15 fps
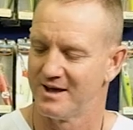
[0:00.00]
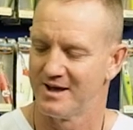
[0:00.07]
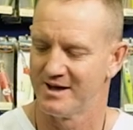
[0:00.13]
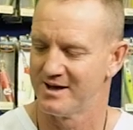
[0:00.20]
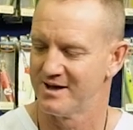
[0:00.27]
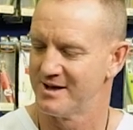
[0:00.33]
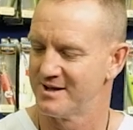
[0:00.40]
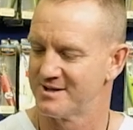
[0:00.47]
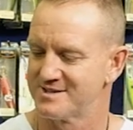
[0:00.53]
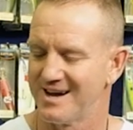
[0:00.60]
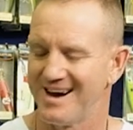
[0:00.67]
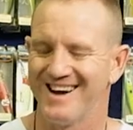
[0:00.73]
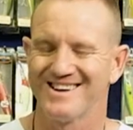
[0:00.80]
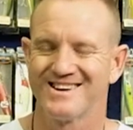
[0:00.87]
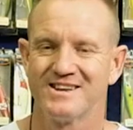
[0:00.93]
Uh, it's
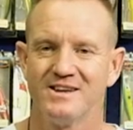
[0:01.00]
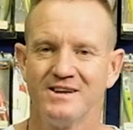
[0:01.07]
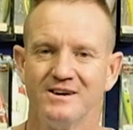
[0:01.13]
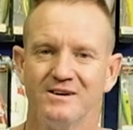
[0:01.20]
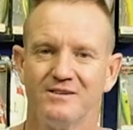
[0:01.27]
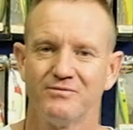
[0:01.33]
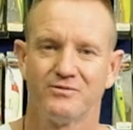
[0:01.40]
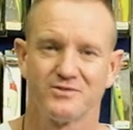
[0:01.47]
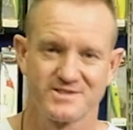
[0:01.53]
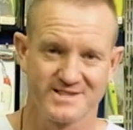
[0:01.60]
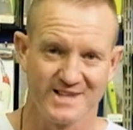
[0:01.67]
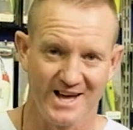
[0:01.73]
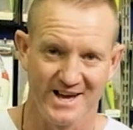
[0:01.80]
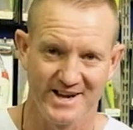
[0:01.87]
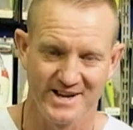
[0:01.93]
ideal for
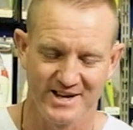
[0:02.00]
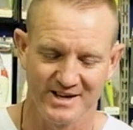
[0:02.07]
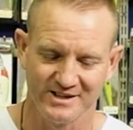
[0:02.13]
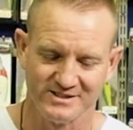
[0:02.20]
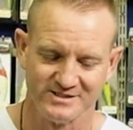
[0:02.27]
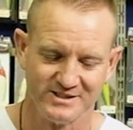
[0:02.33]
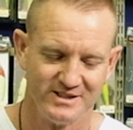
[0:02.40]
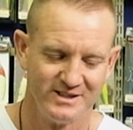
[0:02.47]
sliding.